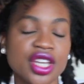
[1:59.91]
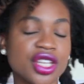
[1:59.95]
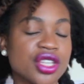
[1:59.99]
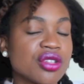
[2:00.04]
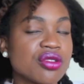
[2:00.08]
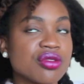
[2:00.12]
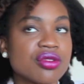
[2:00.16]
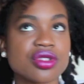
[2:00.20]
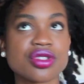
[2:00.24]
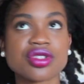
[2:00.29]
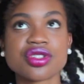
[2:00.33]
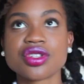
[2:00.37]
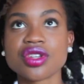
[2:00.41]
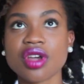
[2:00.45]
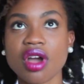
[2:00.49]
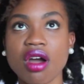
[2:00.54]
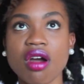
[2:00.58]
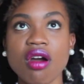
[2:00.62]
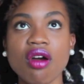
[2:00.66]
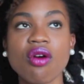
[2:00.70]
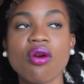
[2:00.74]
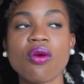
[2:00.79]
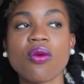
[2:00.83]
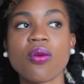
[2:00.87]
you
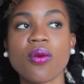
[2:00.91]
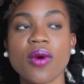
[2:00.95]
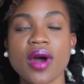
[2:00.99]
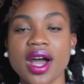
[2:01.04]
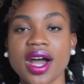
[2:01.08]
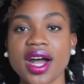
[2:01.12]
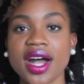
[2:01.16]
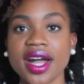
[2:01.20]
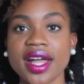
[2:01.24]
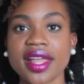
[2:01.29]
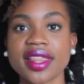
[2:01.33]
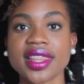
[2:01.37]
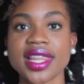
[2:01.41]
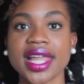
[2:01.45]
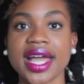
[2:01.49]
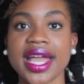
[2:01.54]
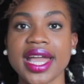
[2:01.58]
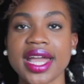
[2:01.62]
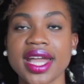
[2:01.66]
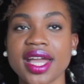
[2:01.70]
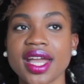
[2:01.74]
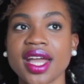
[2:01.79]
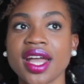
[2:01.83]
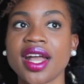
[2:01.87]
don't want
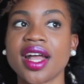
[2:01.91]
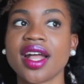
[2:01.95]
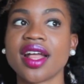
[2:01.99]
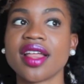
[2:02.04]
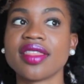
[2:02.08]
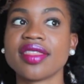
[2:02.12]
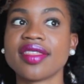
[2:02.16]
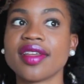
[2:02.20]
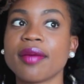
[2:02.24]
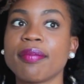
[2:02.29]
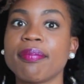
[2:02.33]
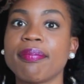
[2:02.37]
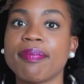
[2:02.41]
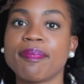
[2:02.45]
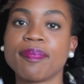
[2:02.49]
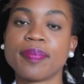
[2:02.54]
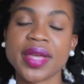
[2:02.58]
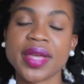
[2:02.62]
like the